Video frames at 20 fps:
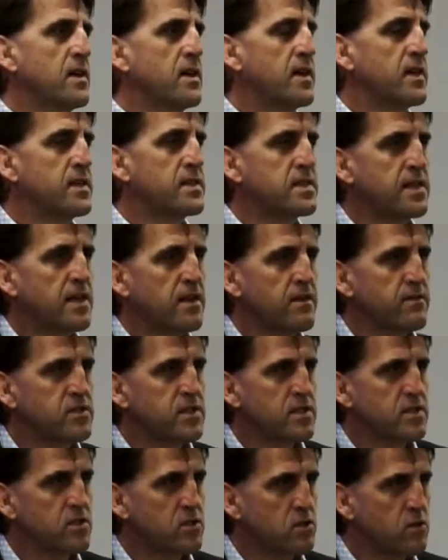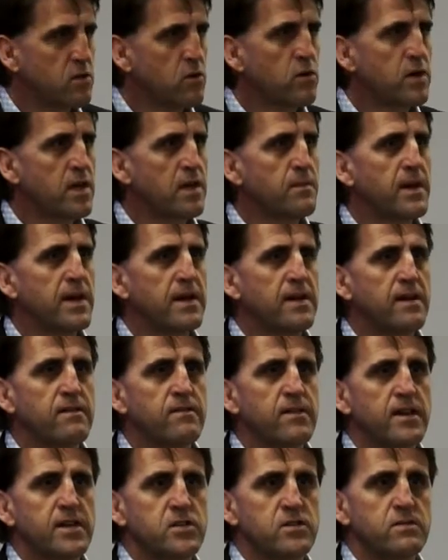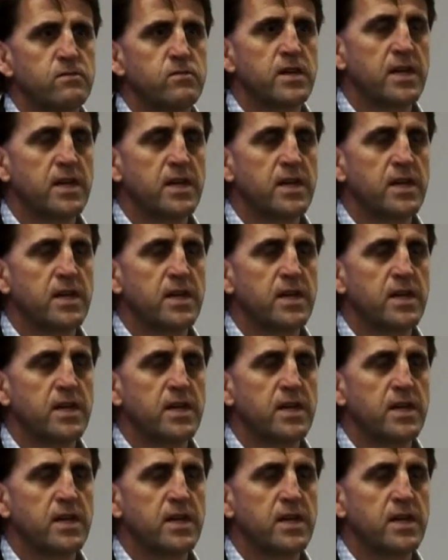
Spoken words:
Instead of just talking about innovation,